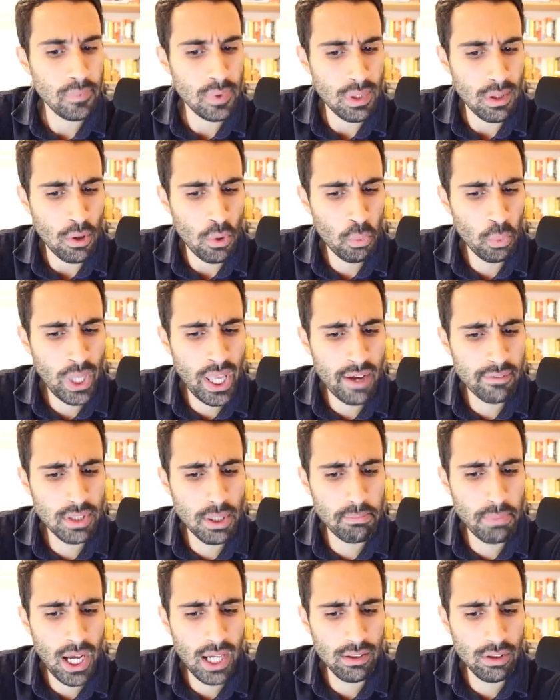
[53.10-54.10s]
We have the
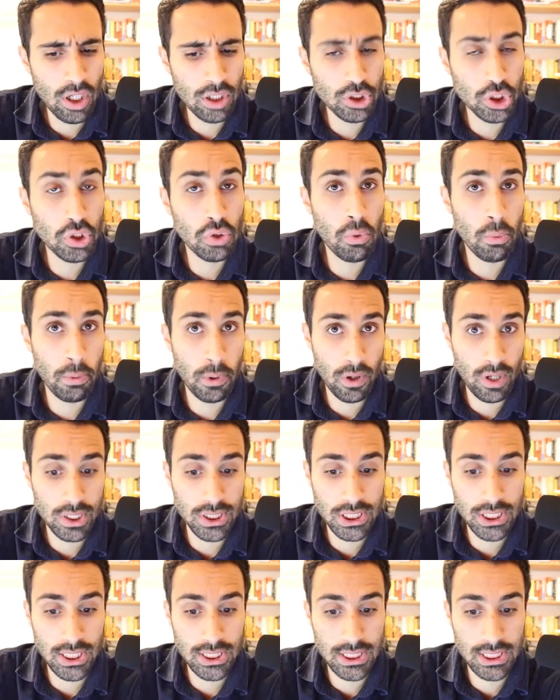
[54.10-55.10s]
biological
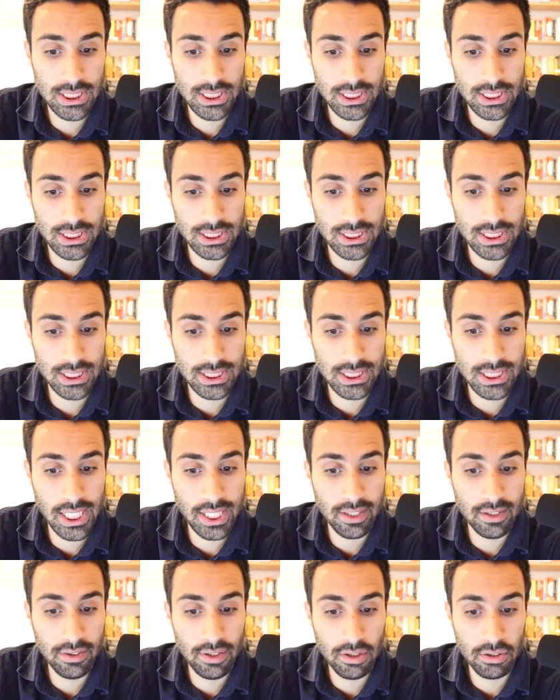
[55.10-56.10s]
process. This is the
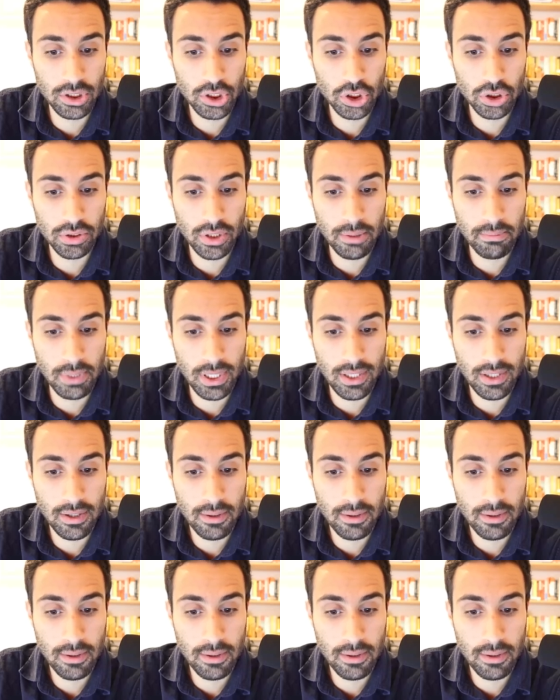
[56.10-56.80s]
secondary treatment.